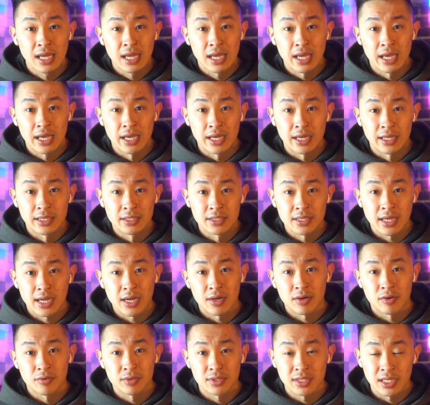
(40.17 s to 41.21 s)
and
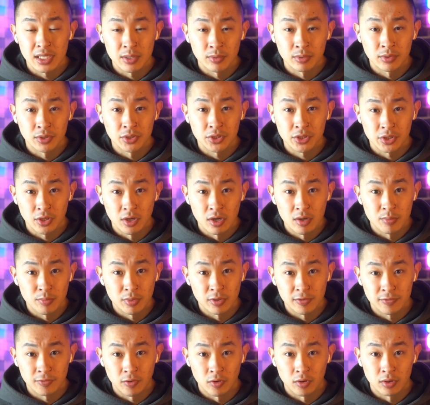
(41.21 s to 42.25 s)
how I was able to show up,
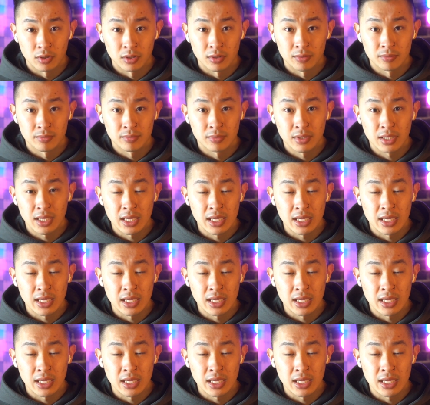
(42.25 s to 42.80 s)
perform